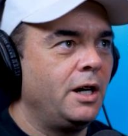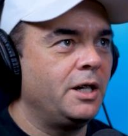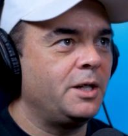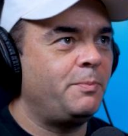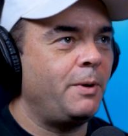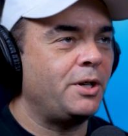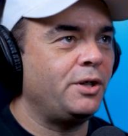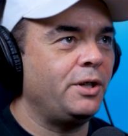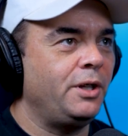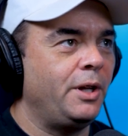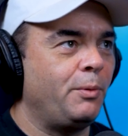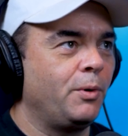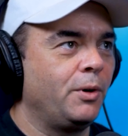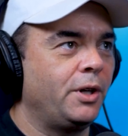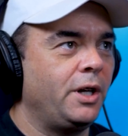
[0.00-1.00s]
especially
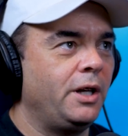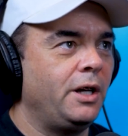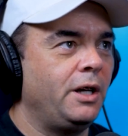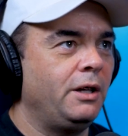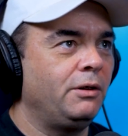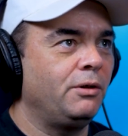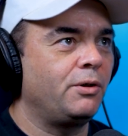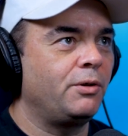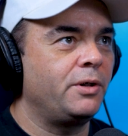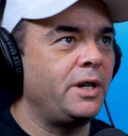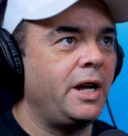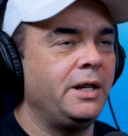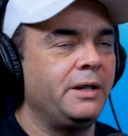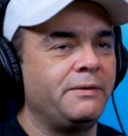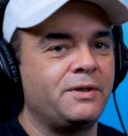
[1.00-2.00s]
like working in
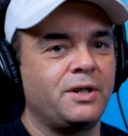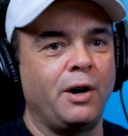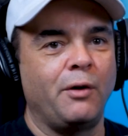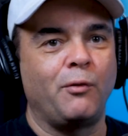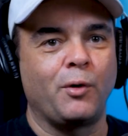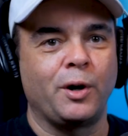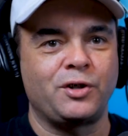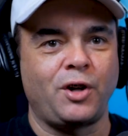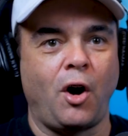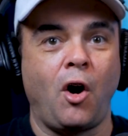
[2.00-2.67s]
creative stuff where it's